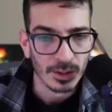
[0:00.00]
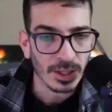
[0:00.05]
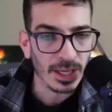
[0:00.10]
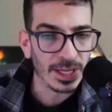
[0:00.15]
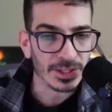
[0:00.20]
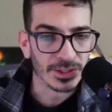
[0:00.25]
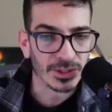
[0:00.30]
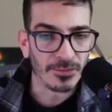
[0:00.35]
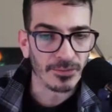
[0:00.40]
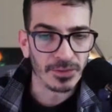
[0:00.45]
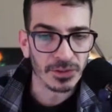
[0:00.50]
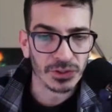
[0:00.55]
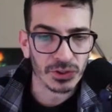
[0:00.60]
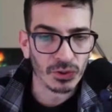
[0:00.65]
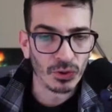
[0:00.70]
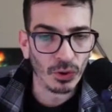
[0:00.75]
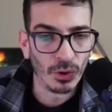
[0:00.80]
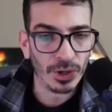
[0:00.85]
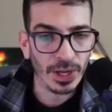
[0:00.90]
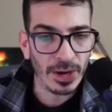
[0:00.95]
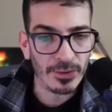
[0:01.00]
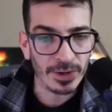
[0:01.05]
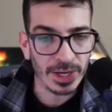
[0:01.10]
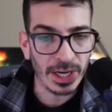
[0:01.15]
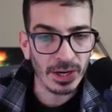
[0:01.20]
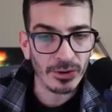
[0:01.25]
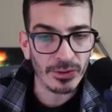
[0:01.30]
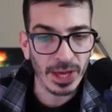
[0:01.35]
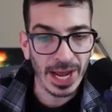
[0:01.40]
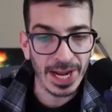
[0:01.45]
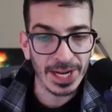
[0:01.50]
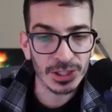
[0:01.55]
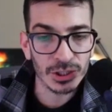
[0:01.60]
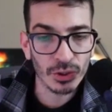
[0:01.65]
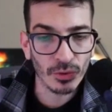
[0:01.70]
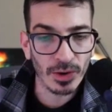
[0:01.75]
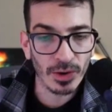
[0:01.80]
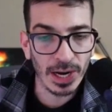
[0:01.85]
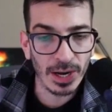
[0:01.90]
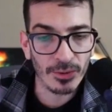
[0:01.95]
Yeah, so if you scroll down here, the angel
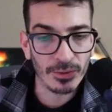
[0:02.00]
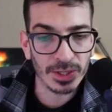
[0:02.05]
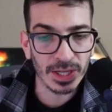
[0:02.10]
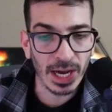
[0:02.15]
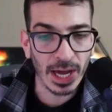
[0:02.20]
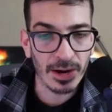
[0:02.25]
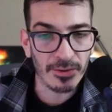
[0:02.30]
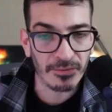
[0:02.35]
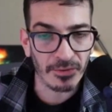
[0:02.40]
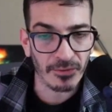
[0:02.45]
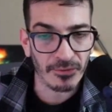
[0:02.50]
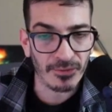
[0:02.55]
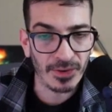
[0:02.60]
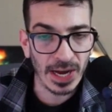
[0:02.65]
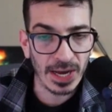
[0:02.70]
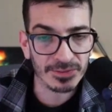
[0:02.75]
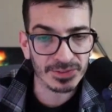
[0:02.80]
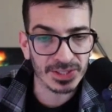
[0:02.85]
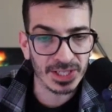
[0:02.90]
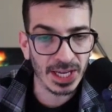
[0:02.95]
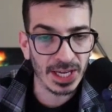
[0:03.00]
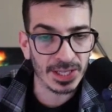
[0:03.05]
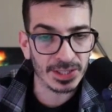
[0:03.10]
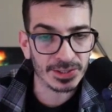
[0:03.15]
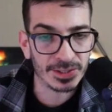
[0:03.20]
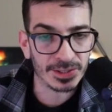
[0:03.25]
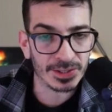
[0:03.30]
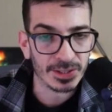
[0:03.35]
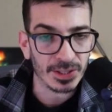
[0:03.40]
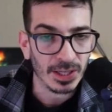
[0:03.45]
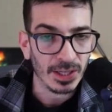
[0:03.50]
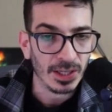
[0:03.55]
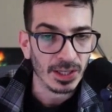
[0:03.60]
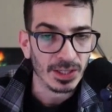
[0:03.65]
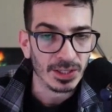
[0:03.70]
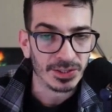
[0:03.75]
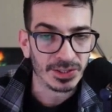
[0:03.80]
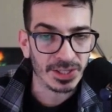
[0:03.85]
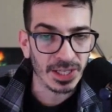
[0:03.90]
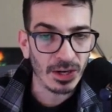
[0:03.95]
round got it for five cents.
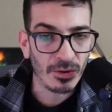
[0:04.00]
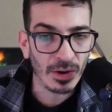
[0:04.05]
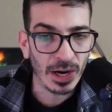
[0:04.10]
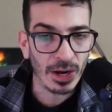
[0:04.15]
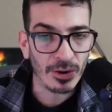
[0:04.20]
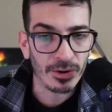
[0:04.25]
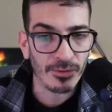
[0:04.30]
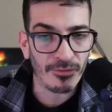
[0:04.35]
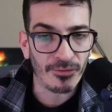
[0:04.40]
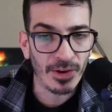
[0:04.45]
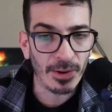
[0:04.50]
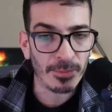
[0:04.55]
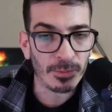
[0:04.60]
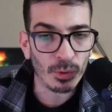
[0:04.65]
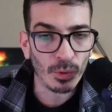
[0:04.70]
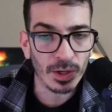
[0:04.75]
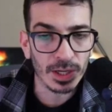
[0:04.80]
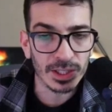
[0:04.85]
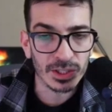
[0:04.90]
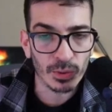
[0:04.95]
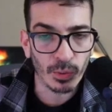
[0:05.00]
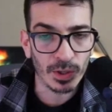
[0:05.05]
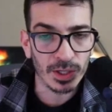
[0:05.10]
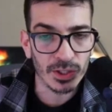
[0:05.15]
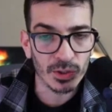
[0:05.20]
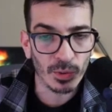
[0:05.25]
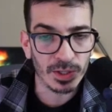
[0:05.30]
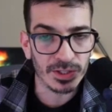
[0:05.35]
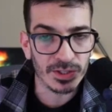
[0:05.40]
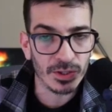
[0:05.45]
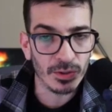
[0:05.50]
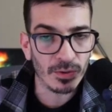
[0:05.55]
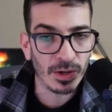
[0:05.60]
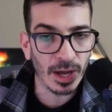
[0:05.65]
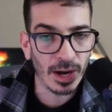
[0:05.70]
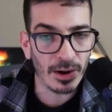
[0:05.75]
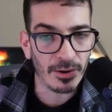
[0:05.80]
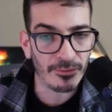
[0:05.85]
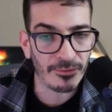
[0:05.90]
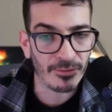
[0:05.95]
Seed round in February 2022 got
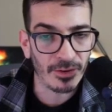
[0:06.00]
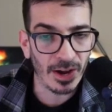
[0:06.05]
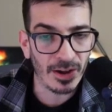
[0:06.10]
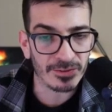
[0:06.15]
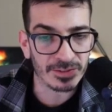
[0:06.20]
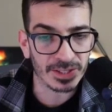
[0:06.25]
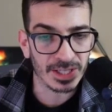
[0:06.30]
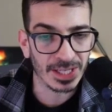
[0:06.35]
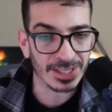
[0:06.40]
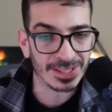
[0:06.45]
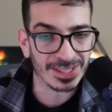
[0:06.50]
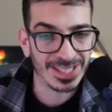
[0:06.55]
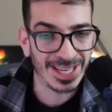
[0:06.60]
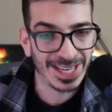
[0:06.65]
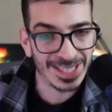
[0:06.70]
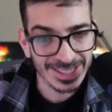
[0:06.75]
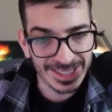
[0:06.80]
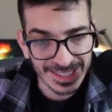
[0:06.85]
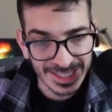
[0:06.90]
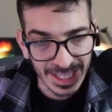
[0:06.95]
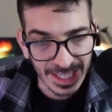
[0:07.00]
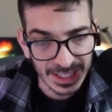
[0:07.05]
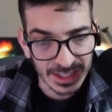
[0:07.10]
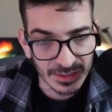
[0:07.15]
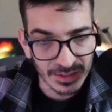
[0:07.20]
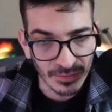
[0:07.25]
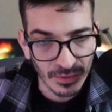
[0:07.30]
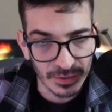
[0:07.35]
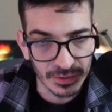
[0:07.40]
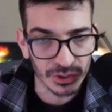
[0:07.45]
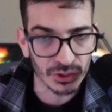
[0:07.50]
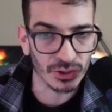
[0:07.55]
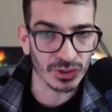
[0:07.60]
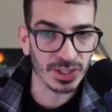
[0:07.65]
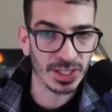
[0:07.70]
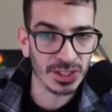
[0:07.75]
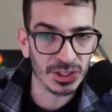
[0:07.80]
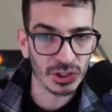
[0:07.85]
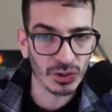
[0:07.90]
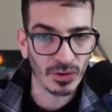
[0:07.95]
it at five cents, 10 cents for the
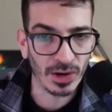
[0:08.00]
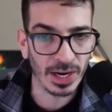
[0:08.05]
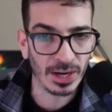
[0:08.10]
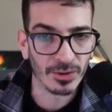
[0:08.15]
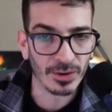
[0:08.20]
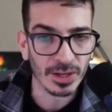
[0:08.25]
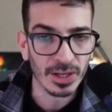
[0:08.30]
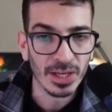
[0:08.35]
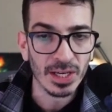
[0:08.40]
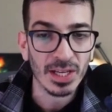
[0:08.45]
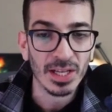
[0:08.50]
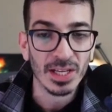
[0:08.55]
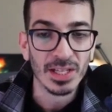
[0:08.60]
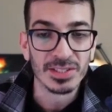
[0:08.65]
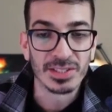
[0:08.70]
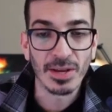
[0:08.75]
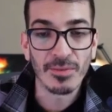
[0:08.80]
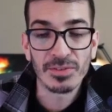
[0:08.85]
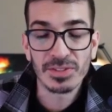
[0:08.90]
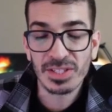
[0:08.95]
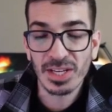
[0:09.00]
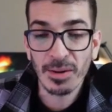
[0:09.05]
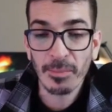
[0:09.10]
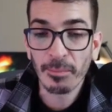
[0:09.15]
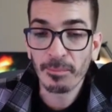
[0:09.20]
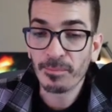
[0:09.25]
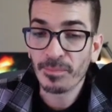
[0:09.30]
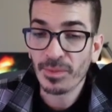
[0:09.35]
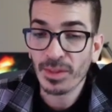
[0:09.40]
strategic round, 17.2